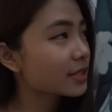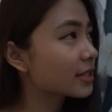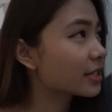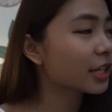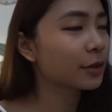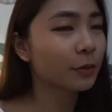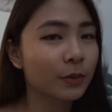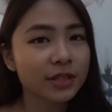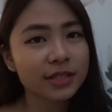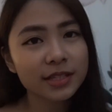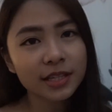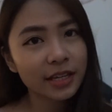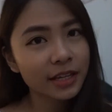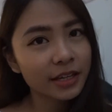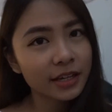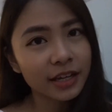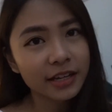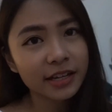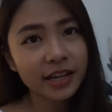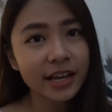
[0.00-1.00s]
that we set
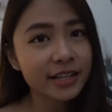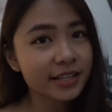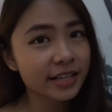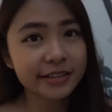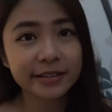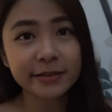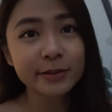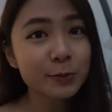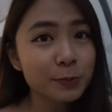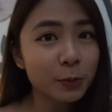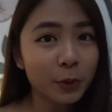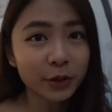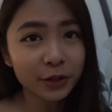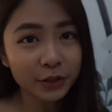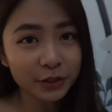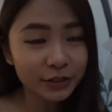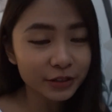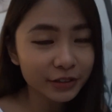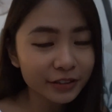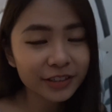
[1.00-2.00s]
here at the we bought
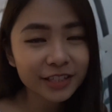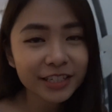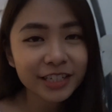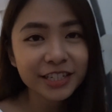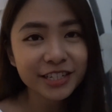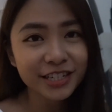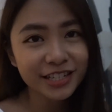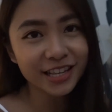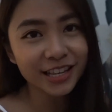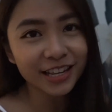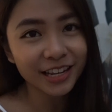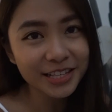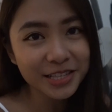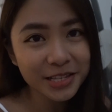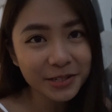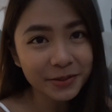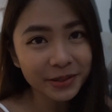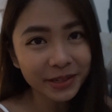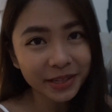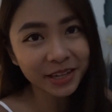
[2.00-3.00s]
here. Just the last
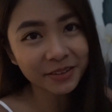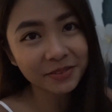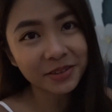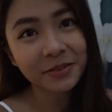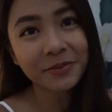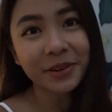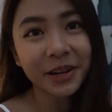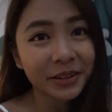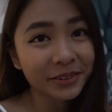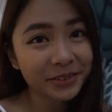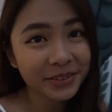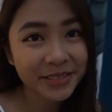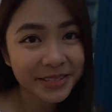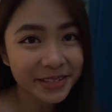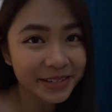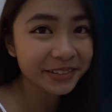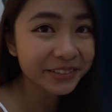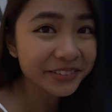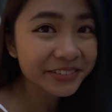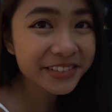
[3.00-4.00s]
year we came here by
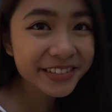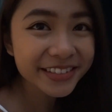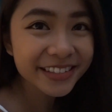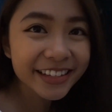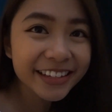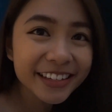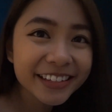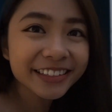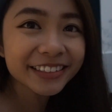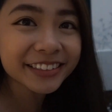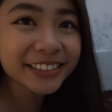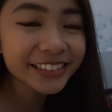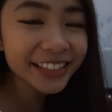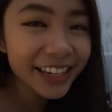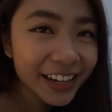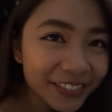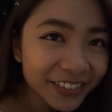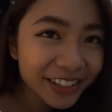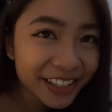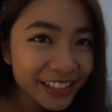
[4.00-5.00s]
ourselves and
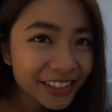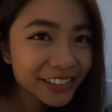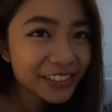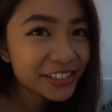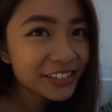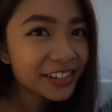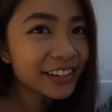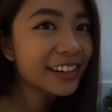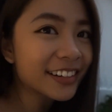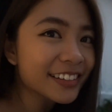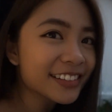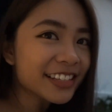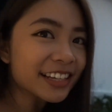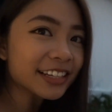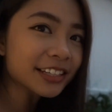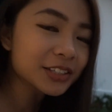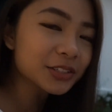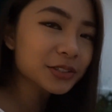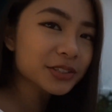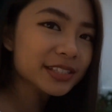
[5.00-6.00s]
today I'm here to try out
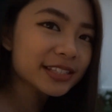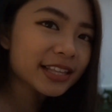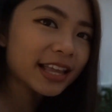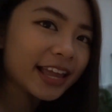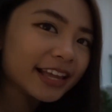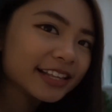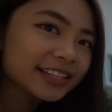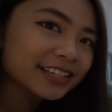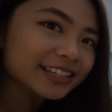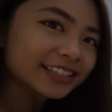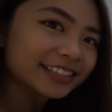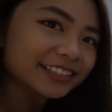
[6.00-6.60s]
their new set.